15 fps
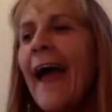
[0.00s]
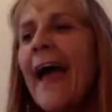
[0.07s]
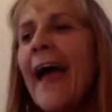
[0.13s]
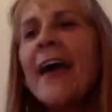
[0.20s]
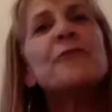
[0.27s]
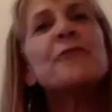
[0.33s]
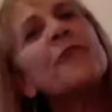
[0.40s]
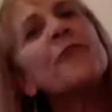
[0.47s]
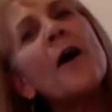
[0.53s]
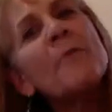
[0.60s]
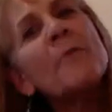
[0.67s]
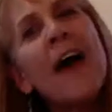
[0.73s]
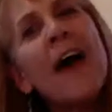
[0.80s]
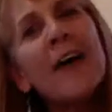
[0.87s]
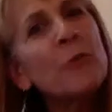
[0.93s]
And
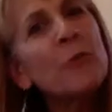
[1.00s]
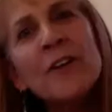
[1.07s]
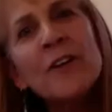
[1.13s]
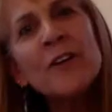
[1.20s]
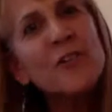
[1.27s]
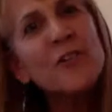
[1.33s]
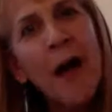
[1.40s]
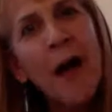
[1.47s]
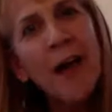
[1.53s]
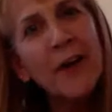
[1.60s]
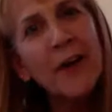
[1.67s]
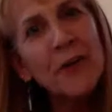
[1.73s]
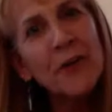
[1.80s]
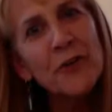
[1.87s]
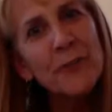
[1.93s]
from that, we're
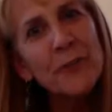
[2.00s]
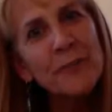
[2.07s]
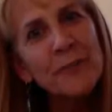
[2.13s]
inspired.